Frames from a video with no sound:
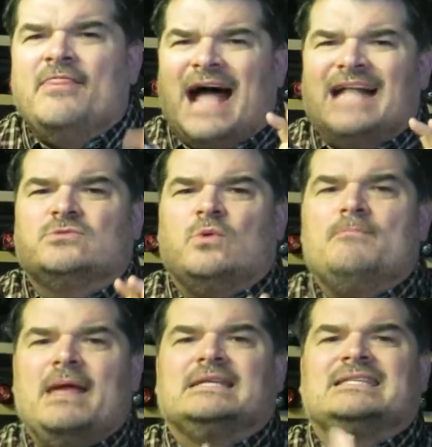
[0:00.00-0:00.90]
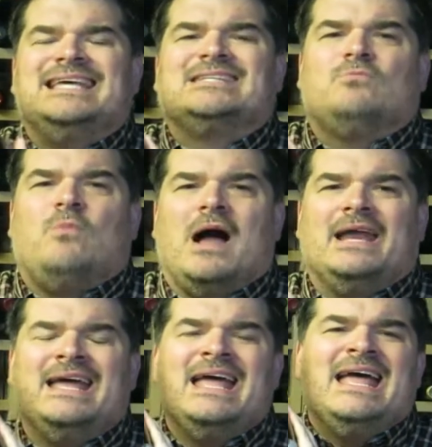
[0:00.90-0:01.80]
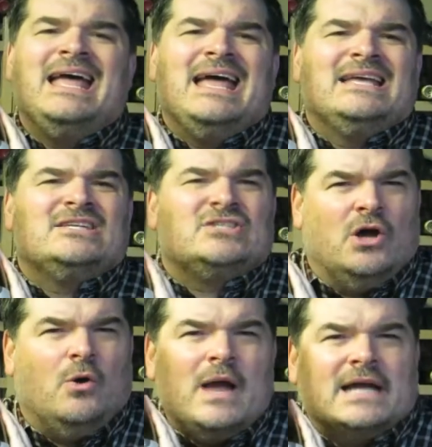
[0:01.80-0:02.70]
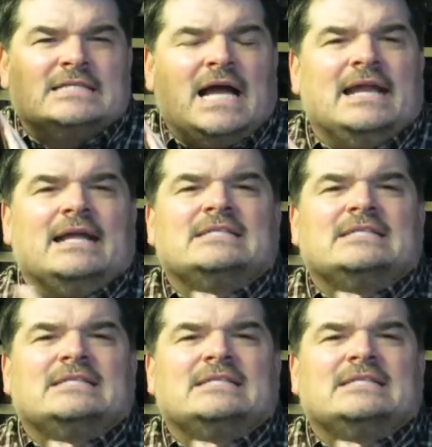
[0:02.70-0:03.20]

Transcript: That's what makes this wine so exciting.